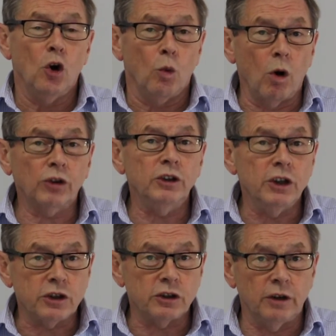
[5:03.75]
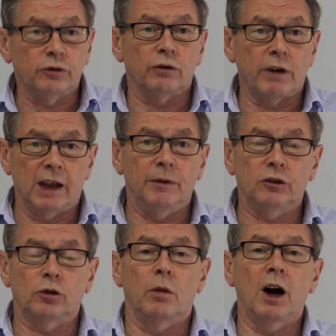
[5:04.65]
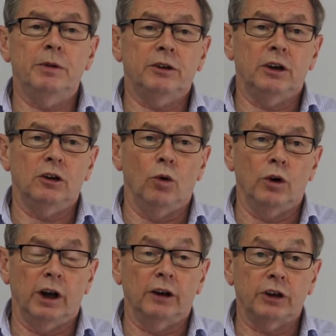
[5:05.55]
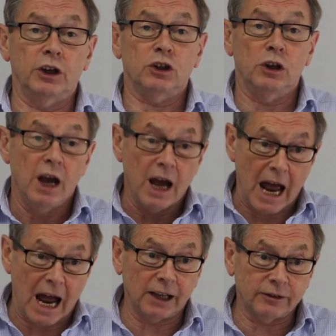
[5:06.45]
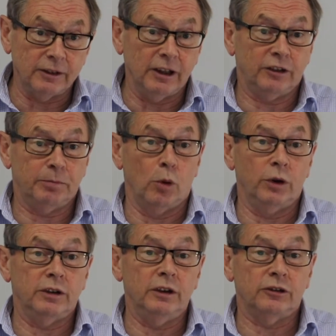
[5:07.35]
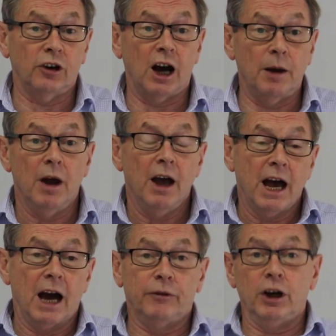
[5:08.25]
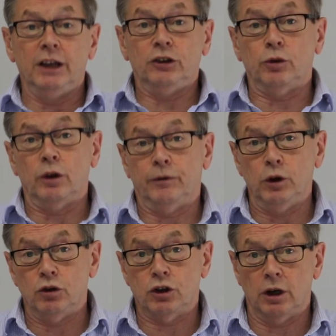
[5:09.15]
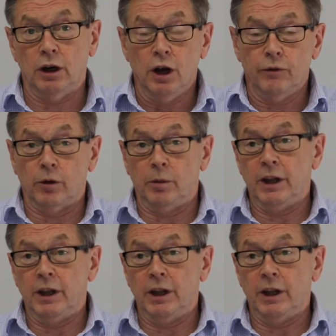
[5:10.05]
What initiatives are relevant to my particular organization at this point in time and into the future for